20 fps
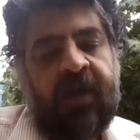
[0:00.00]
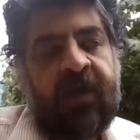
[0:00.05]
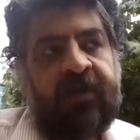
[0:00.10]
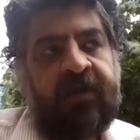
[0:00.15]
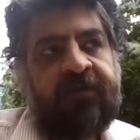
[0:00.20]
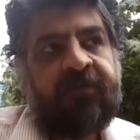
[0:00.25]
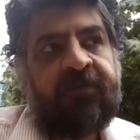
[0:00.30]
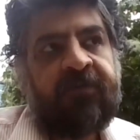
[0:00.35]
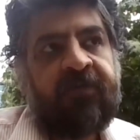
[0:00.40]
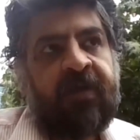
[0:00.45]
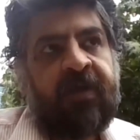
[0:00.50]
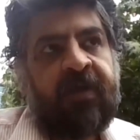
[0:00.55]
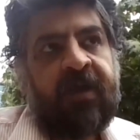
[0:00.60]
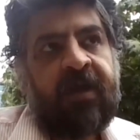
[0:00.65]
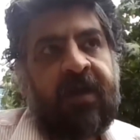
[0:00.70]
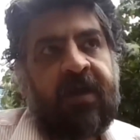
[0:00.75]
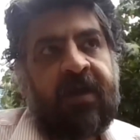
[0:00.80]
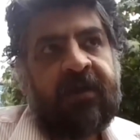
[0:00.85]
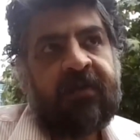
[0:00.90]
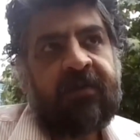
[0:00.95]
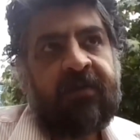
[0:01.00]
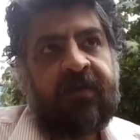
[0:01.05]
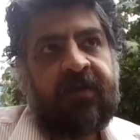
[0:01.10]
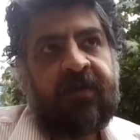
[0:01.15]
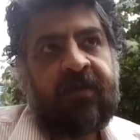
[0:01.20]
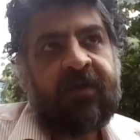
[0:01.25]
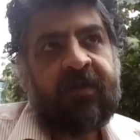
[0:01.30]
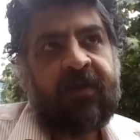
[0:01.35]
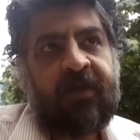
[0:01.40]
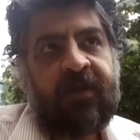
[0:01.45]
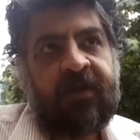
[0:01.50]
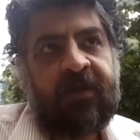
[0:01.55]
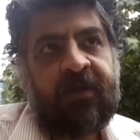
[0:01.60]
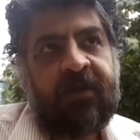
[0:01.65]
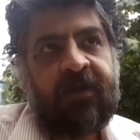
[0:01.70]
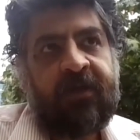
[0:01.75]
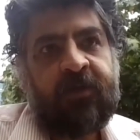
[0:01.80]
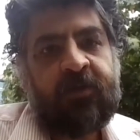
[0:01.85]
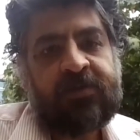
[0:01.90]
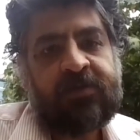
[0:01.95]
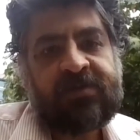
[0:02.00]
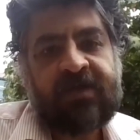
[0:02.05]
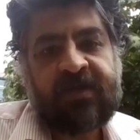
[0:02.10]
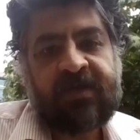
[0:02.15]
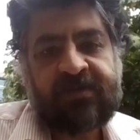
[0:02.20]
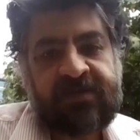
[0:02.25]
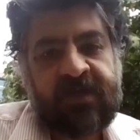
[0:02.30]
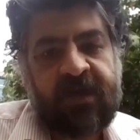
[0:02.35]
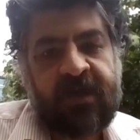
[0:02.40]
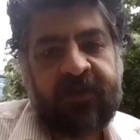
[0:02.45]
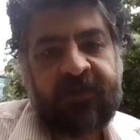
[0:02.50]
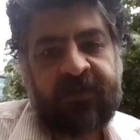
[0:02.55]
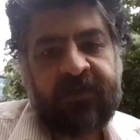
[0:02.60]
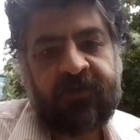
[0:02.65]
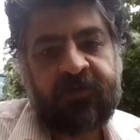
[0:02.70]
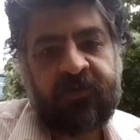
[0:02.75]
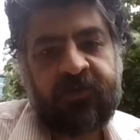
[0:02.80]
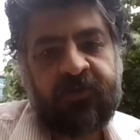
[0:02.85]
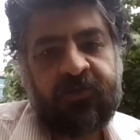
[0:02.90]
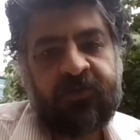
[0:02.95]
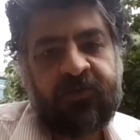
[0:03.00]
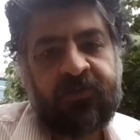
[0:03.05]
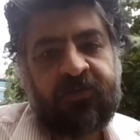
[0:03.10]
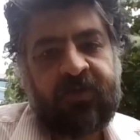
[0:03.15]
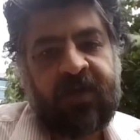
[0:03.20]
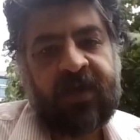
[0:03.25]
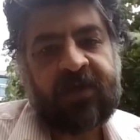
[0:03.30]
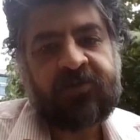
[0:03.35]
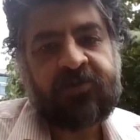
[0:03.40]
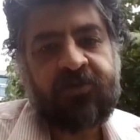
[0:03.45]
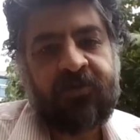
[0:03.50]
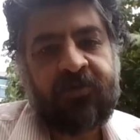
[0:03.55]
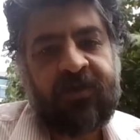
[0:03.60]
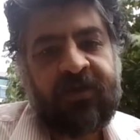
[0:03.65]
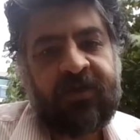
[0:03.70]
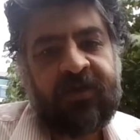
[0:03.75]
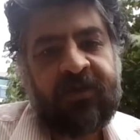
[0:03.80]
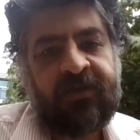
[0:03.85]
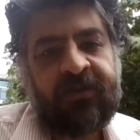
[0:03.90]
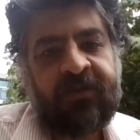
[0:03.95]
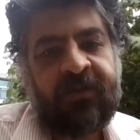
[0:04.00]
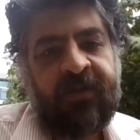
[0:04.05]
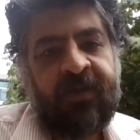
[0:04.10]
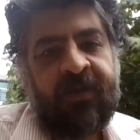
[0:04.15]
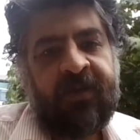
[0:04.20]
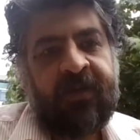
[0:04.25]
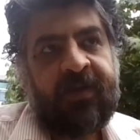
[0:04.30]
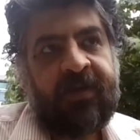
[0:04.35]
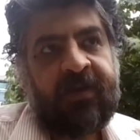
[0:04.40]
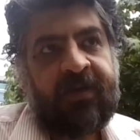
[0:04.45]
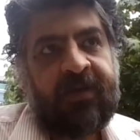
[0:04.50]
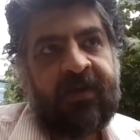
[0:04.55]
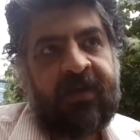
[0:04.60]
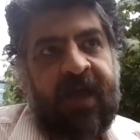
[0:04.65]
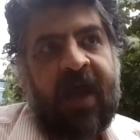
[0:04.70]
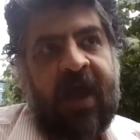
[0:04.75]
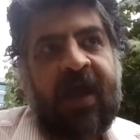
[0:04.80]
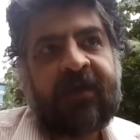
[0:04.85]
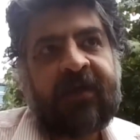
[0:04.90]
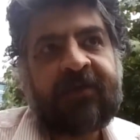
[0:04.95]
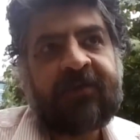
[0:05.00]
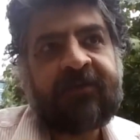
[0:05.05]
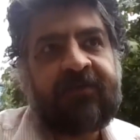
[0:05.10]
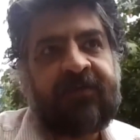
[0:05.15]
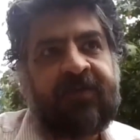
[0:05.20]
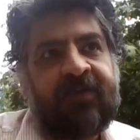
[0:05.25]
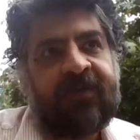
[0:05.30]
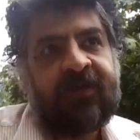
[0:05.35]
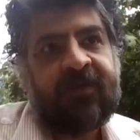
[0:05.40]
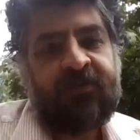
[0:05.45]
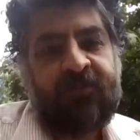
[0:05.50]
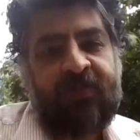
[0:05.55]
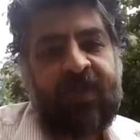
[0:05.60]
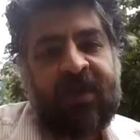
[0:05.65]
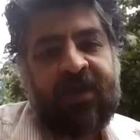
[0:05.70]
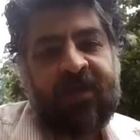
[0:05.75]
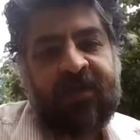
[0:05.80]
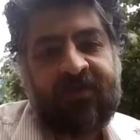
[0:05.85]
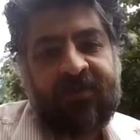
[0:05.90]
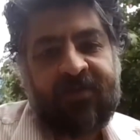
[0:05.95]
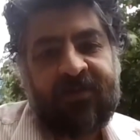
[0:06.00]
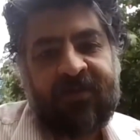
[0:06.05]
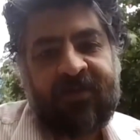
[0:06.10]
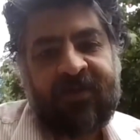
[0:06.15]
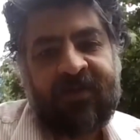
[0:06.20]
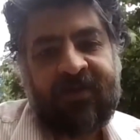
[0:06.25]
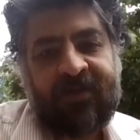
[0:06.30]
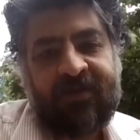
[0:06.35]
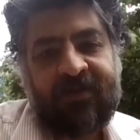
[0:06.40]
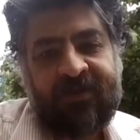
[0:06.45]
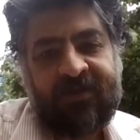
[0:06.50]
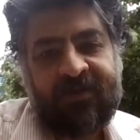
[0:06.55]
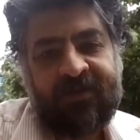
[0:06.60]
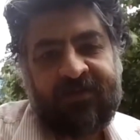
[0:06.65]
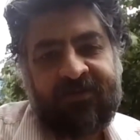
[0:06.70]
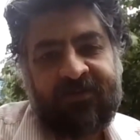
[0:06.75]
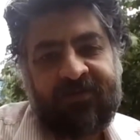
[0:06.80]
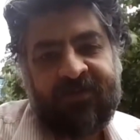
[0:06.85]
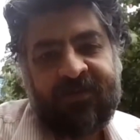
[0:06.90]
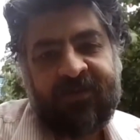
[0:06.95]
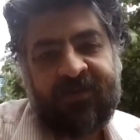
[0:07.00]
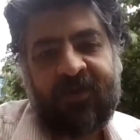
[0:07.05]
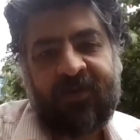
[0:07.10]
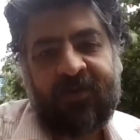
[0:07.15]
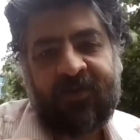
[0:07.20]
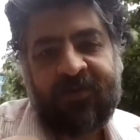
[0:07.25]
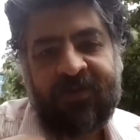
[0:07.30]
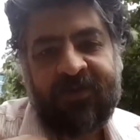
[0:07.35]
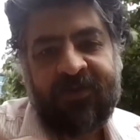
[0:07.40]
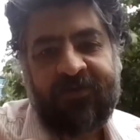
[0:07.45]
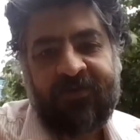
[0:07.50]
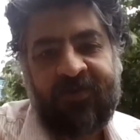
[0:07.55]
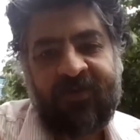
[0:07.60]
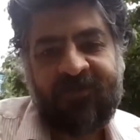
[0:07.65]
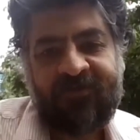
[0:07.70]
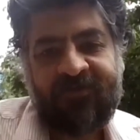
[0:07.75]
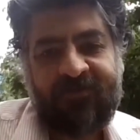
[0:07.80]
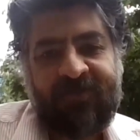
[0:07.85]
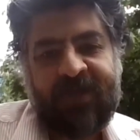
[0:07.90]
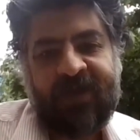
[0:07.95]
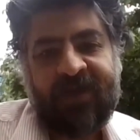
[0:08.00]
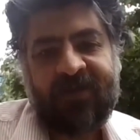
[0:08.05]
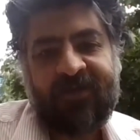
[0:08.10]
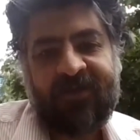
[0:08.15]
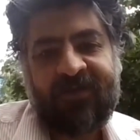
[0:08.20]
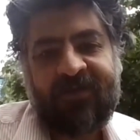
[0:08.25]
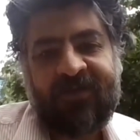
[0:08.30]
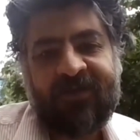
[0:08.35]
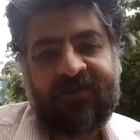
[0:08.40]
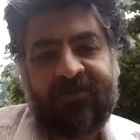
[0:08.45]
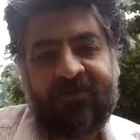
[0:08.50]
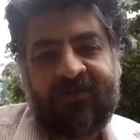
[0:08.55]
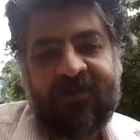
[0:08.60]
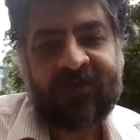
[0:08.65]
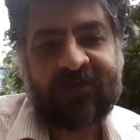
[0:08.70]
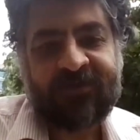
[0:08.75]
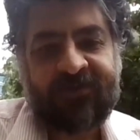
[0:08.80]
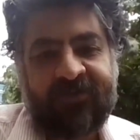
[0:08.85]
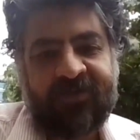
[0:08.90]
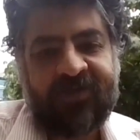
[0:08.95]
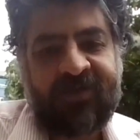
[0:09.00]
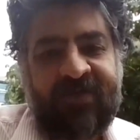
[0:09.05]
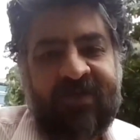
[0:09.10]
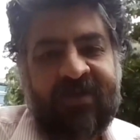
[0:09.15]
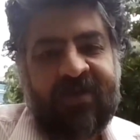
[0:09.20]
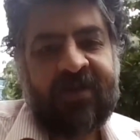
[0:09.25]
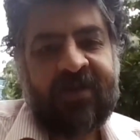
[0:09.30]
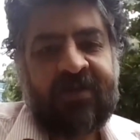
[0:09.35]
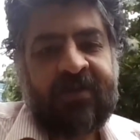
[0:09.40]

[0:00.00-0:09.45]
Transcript: life, and he was excited to actually act me in in the role of me, the director.